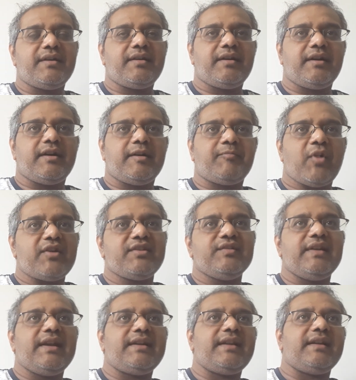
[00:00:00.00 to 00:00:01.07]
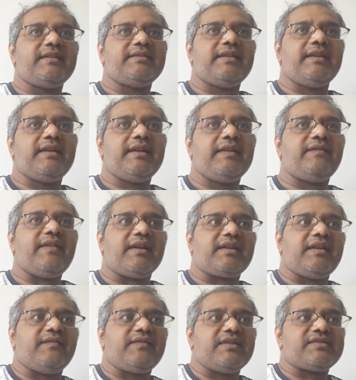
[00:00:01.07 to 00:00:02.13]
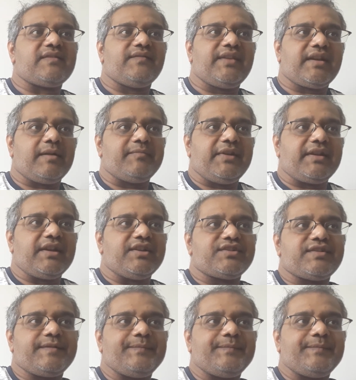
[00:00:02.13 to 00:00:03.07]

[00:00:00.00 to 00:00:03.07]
modulating the effectiveness of the communication.